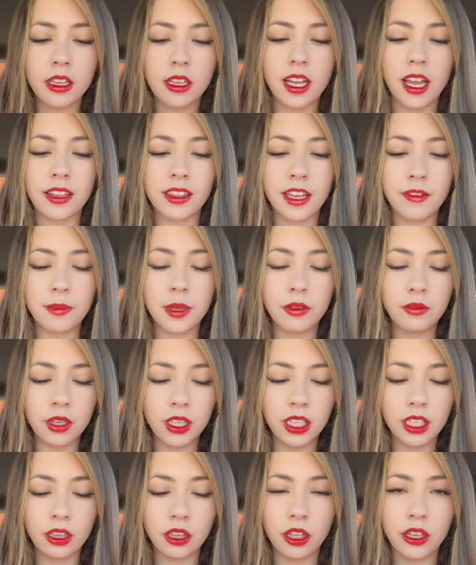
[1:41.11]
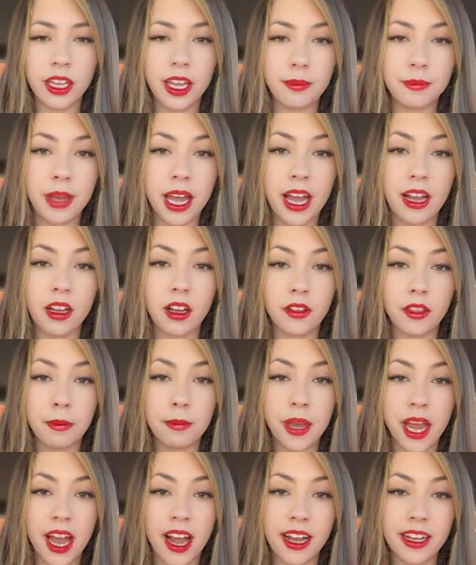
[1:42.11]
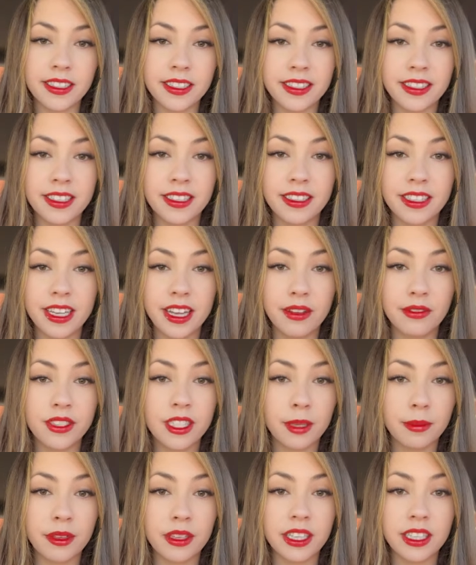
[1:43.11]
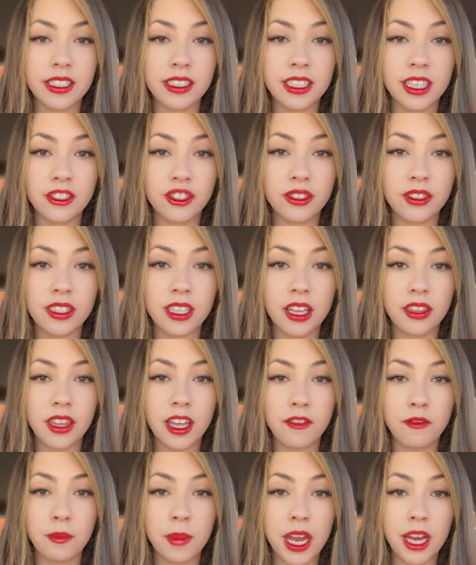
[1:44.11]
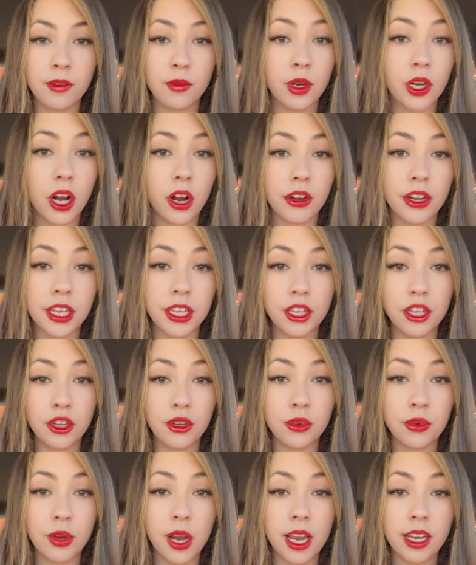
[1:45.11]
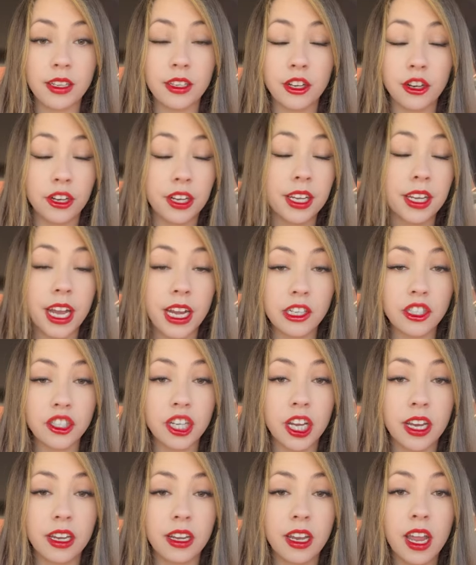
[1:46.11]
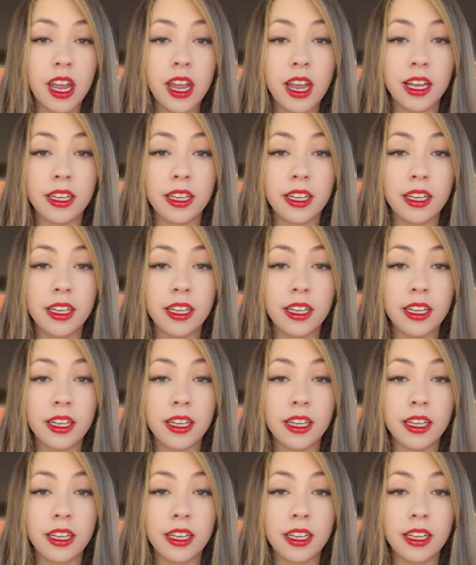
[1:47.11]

Yeah, they've been really looking back on the past to see if some of the decisions that they've made regarding you and your connection,